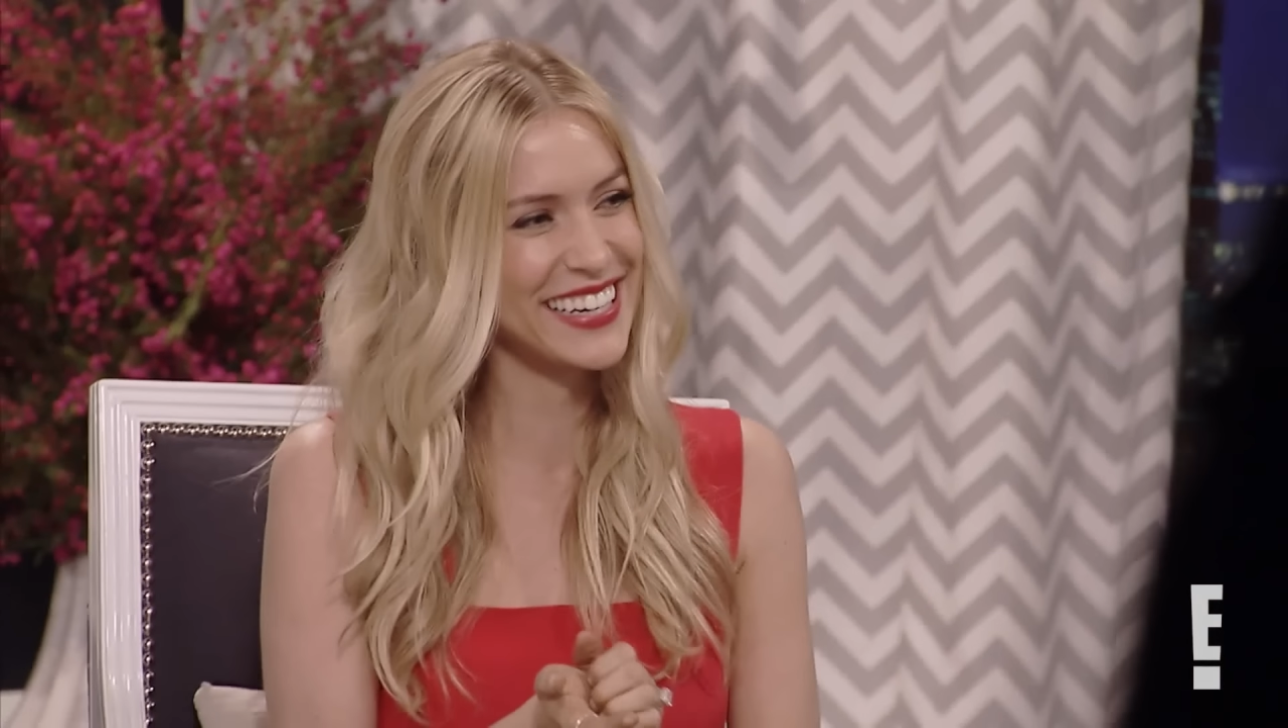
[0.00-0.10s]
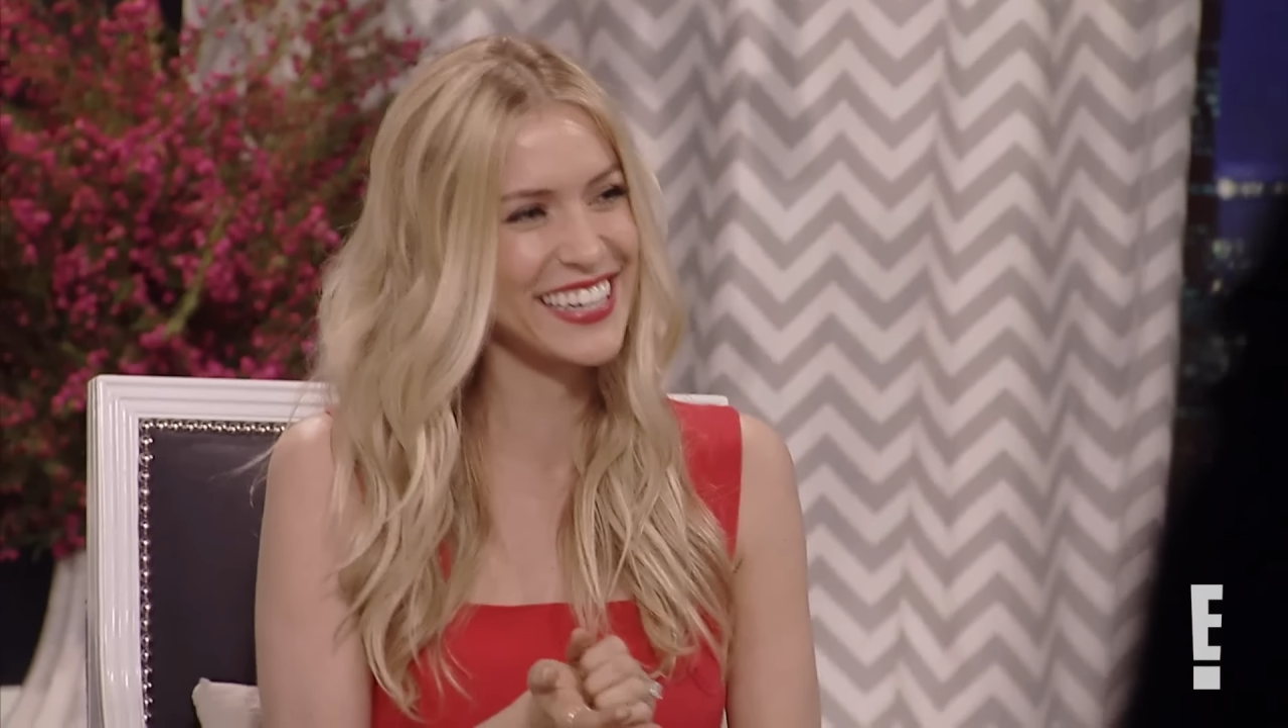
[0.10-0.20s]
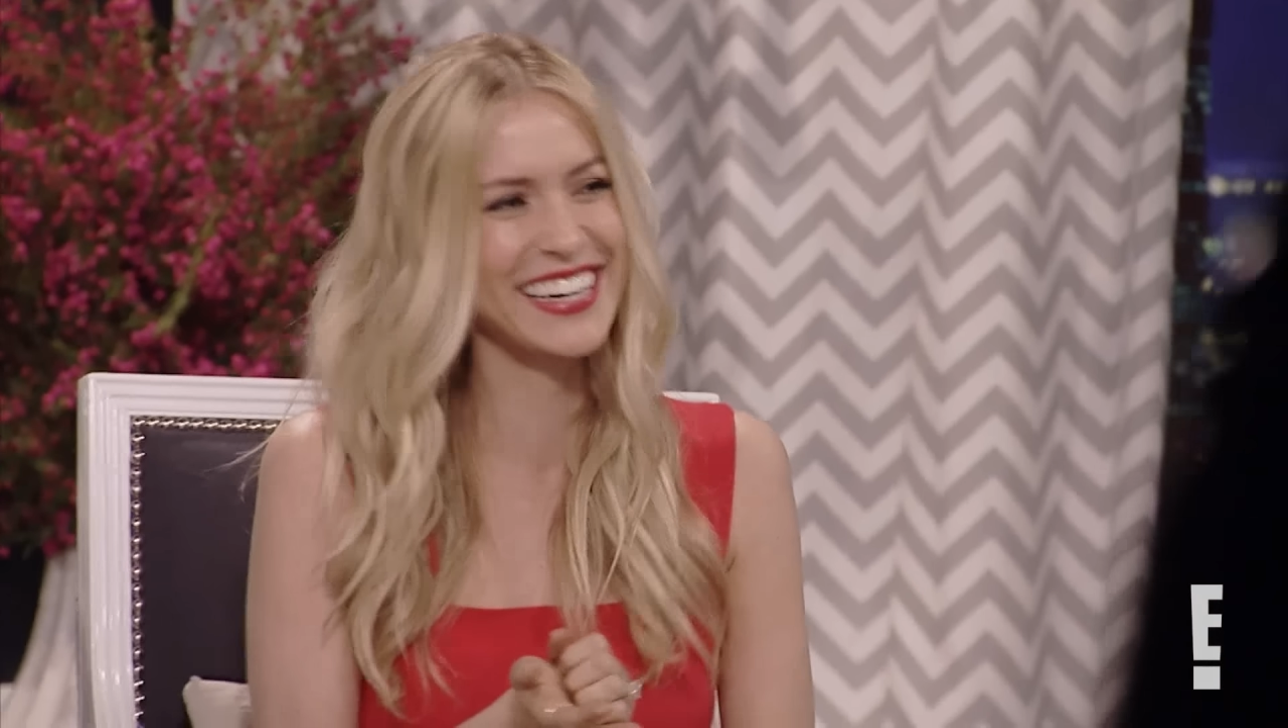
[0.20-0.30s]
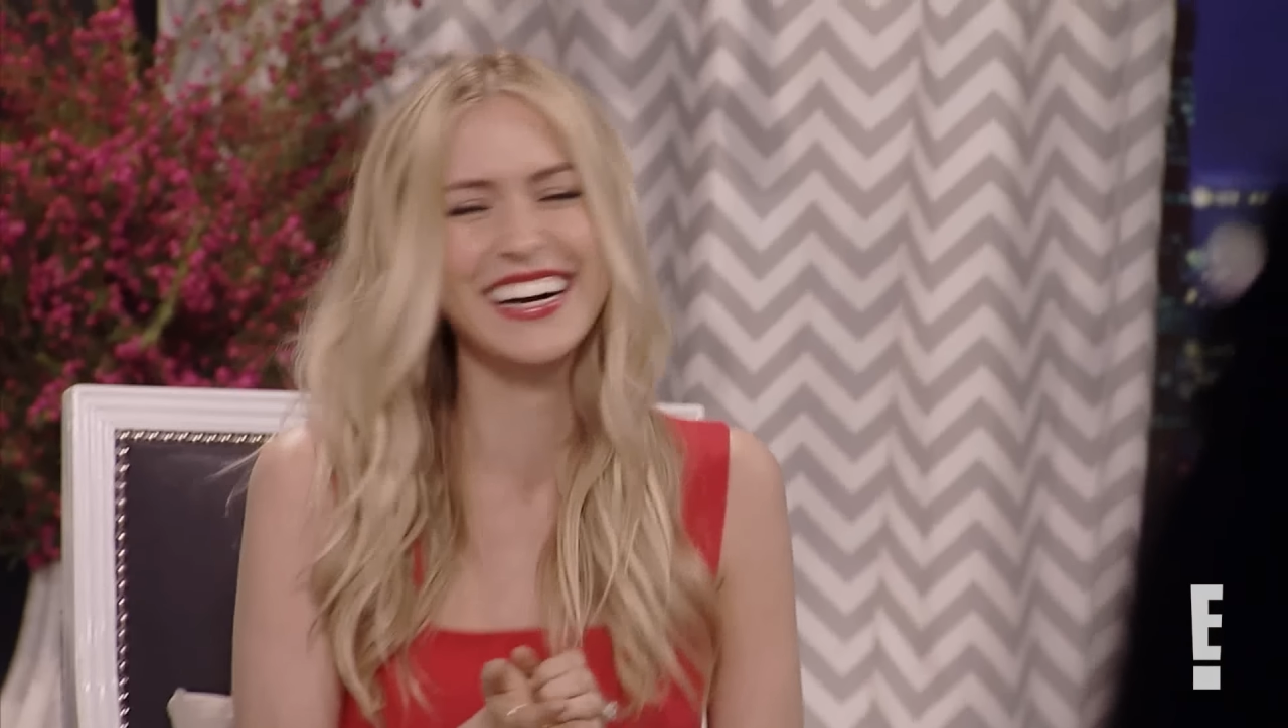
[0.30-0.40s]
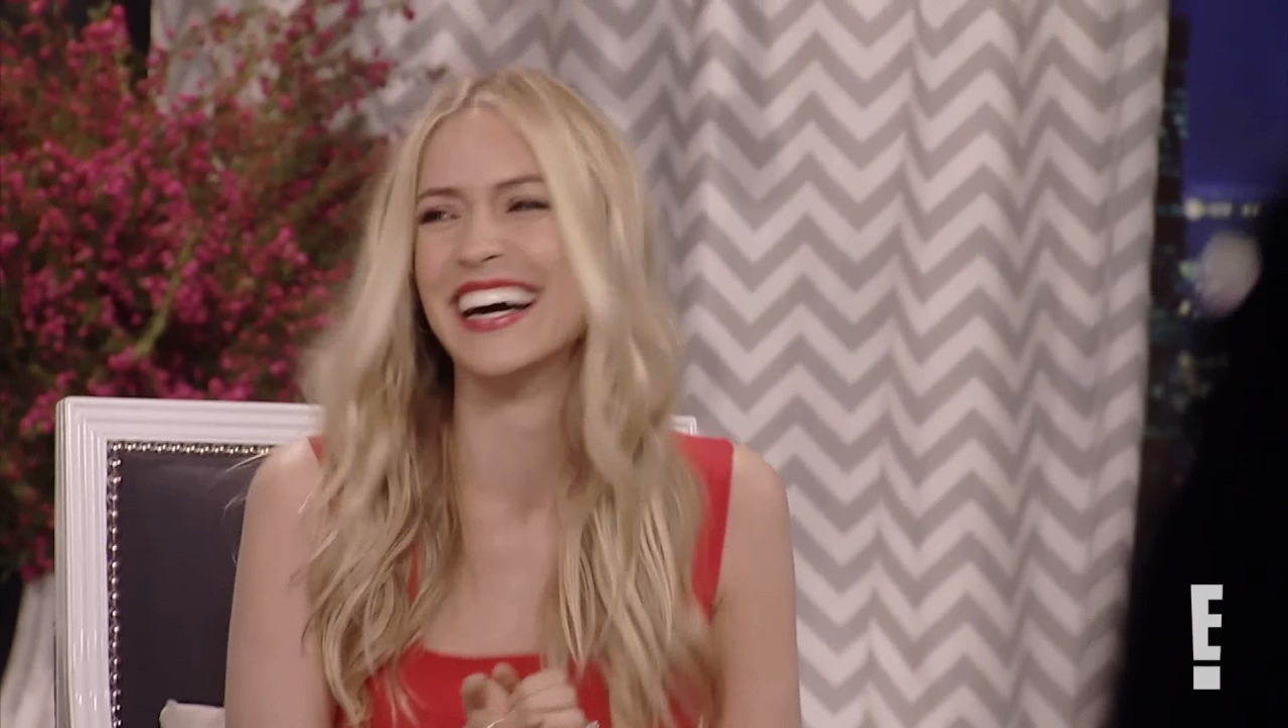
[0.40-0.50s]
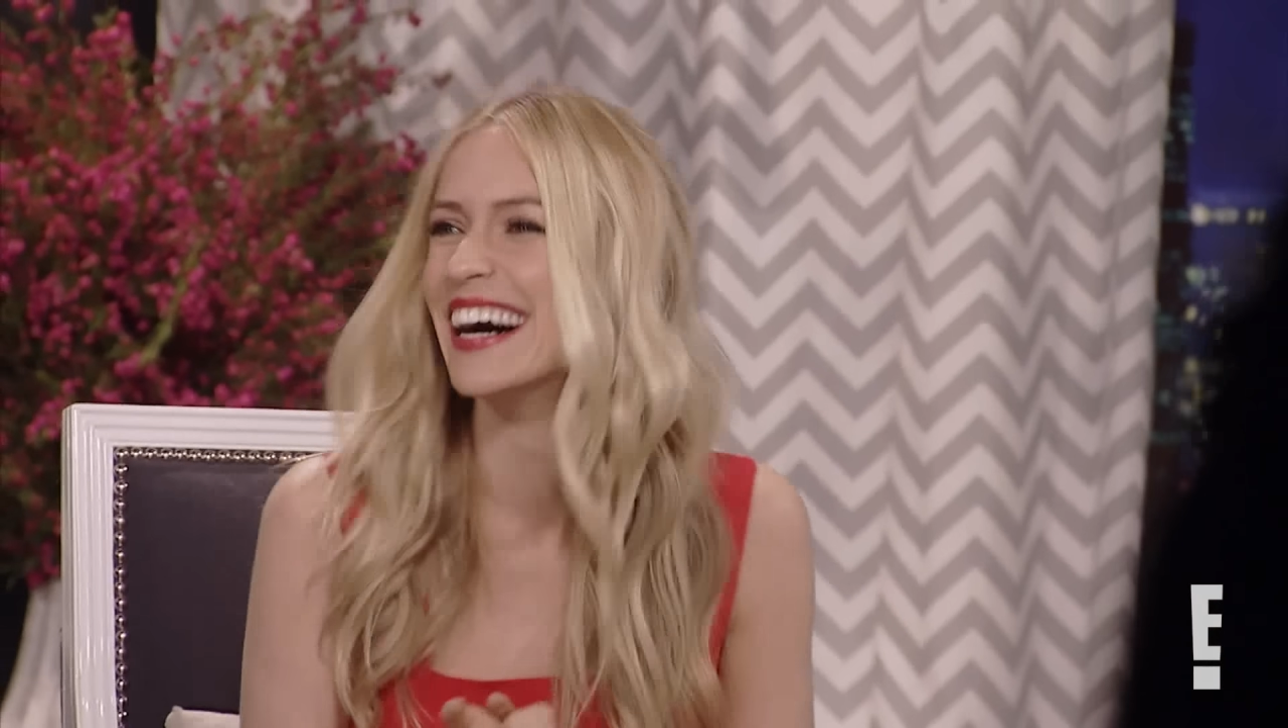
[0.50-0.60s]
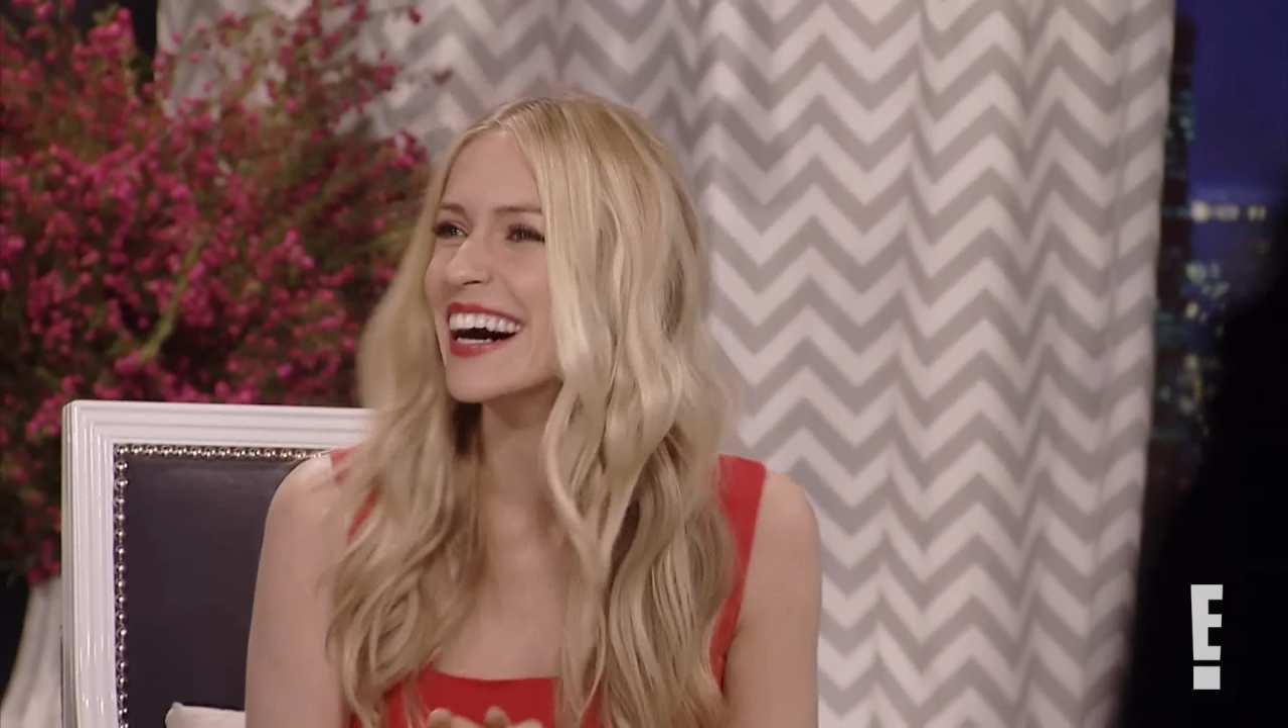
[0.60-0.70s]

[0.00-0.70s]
to balance